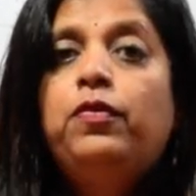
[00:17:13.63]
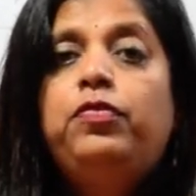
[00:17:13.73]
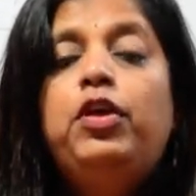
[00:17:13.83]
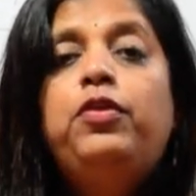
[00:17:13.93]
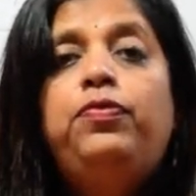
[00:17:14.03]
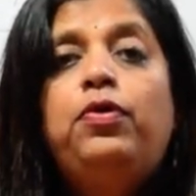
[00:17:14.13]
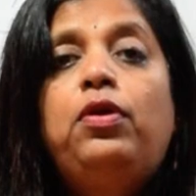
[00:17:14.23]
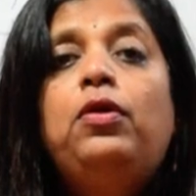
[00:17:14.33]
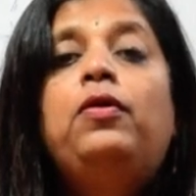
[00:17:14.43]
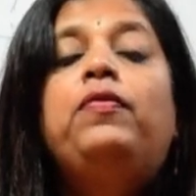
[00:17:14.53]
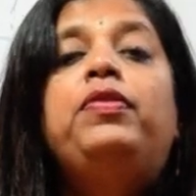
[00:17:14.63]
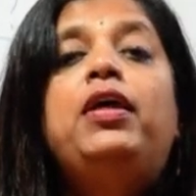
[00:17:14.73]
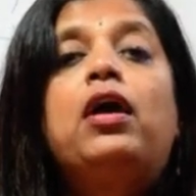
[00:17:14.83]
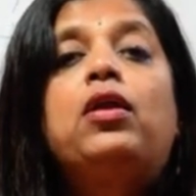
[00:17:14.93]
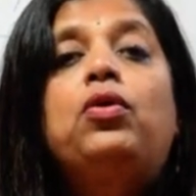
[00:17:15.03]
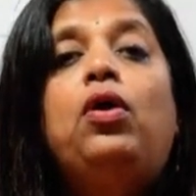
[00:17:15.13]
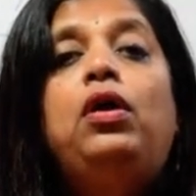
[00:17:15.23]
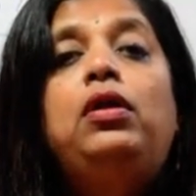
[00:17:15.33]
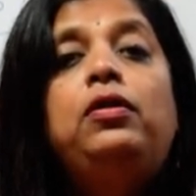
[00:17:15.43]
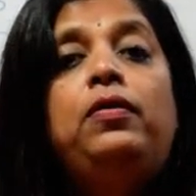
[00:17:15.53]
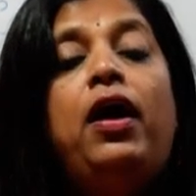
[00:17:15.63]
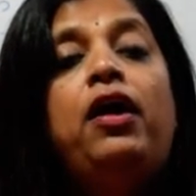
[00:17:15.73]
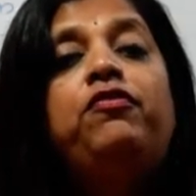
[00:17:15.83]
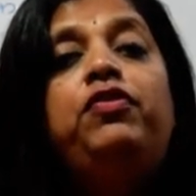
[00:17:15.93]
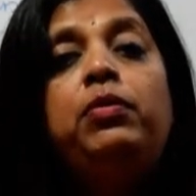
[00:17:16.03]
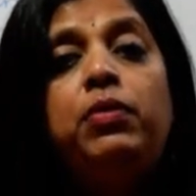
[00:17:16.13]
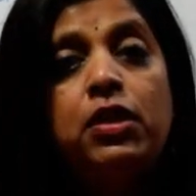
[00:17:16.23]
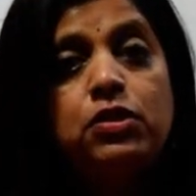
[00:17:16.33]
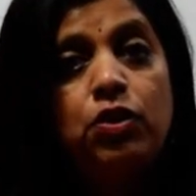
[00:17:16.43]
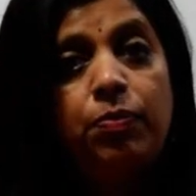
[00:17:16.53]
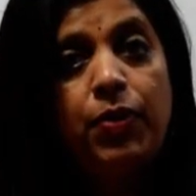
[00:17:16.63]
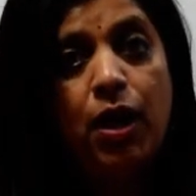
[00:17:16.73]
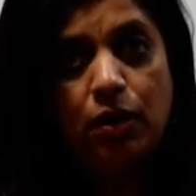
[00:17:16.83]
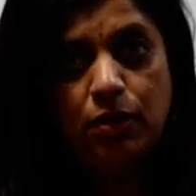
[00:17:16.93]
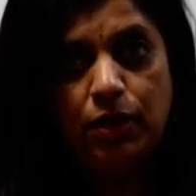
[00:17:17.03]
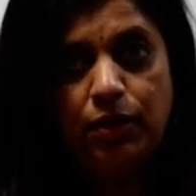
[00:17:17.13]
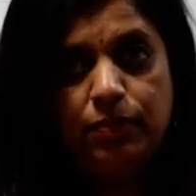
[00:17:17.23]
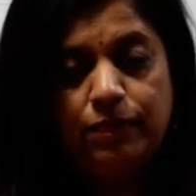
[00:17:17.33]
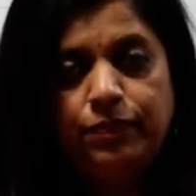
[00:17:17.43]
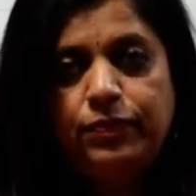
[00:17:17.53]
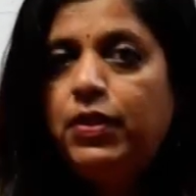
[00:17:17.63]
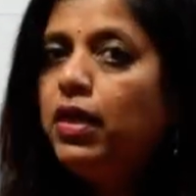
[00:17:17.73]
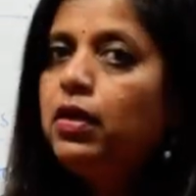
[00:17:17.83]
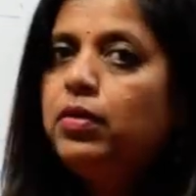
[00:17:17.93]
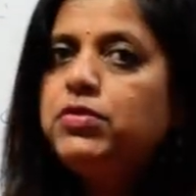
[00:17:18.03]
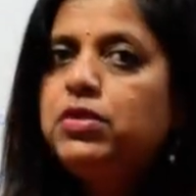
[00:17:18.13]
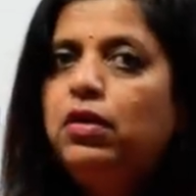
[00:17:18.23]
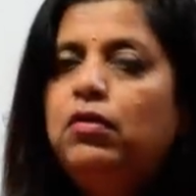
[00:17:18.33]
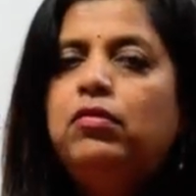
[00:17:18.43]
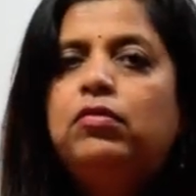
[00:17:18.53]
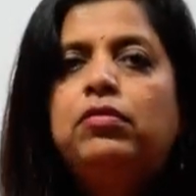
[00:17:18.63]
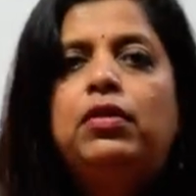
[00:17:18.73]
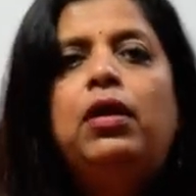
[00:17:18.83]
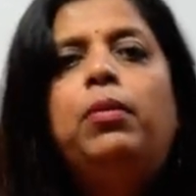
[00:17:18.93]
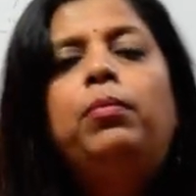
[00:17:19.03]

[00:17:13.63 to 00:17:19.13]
Therefore, they are called amphibians of plant kingdom. Then comes the